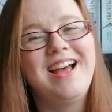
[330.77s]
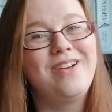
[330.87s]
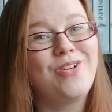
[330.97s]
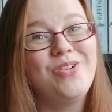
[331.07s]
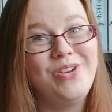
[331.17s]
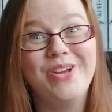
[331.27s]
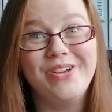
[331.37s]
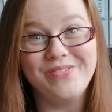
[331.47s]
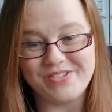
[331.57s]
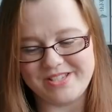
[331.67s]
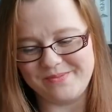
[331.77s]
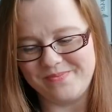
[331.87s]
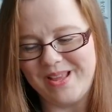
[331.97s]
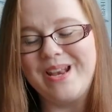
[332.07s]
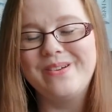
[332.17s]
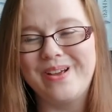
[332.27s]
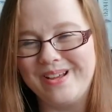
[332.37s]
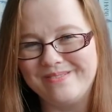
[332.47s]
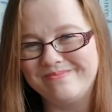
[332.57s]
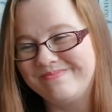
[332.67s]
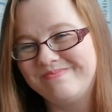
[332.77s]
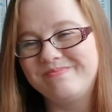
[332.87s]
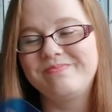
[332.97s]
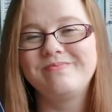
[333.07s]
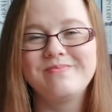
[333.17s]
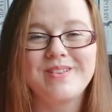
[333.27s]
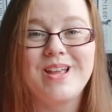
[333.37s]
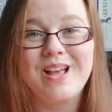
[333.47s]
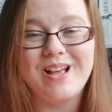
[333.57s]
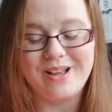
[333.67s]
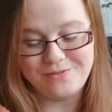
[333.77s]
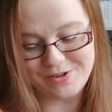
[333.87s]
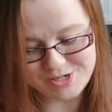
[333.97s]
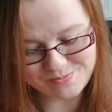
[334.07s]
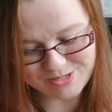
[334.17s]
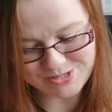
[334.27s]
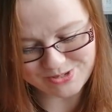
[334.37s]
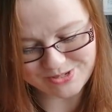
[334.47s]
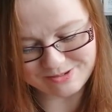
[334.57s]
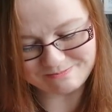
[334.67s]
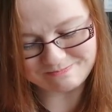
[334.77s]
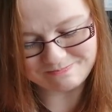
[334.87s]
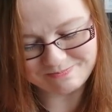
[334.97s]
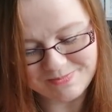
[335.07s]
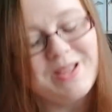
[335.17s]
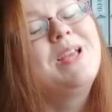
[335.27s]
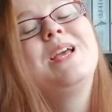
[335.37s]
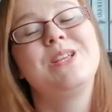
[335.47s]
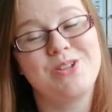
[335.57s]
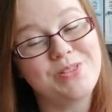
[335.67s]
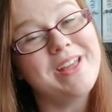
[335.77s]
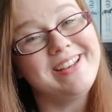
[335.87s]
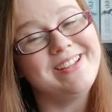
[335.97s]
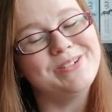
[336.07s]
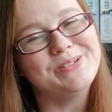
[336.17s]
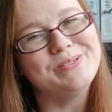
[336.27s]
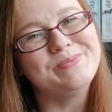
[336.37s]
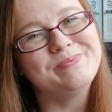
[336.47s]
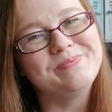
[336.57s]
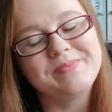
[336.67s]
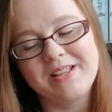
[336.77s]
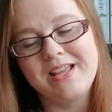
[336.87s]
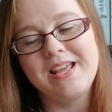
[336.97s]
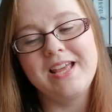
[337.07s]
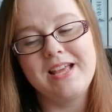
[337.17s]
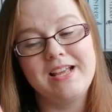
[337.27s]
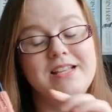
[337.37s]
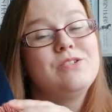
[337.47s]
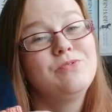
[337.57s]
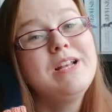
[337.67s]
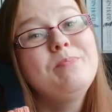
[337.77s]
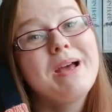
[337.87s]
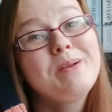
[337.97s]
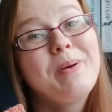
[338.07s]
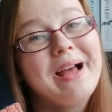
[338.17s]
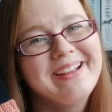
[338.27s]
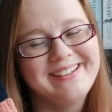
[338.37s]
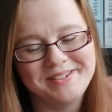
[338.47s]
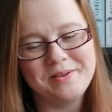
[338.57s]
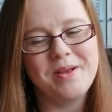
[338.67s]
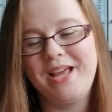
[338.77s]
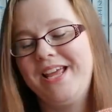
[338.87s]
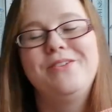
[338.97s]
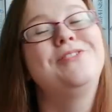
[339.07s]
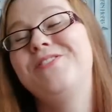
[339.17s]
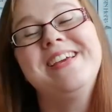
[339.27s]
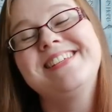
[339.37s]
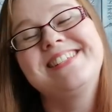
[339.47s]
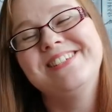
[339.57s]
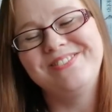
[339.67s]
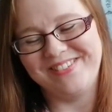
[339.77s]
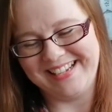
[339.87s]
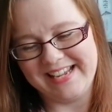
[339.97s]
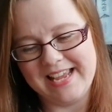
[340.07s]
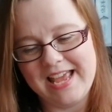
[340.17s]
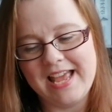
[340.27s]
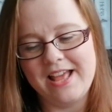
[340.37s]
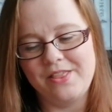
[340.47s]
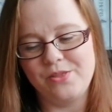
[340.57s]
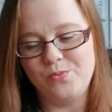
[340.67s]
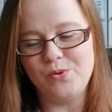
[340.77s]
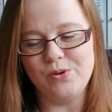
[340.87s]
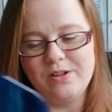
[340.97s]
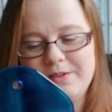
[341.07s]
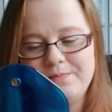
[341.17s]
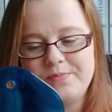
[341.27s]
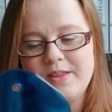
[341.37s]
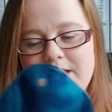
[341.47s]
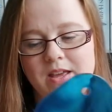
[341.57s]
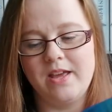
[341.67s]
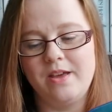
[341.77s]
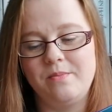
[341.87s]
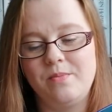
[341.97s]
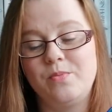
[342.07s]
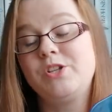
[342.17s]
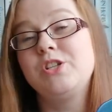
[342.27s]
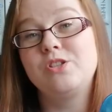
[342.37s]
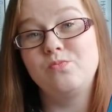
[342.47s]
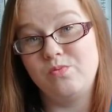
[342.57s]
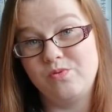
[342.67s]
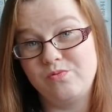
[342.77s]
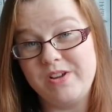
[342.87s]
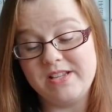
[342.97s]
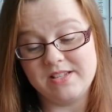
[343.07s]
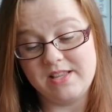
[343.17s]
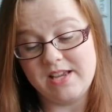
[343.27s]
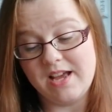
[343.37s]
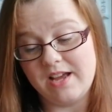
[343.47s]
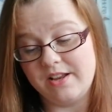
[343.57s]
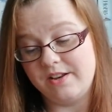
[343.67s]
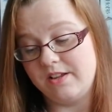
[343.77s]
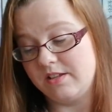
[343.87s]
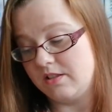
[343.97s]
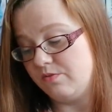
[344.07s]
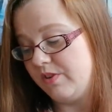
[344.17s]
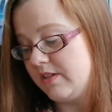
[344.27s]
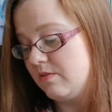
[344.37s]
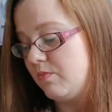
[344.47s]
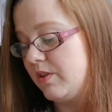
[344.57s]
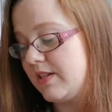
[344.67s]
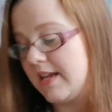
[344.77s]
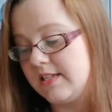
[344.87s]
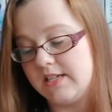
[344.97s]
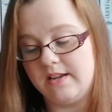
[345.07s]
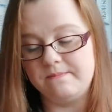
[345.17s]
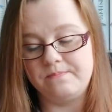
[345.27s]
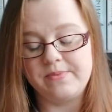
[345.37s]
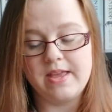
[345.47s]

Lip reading: I've got nerves. Anyway, I finished my sock. It's on that needle. It's a really bad pattern. It fits lovely. The wool, which is the reason, the yarn is the reason we're testing.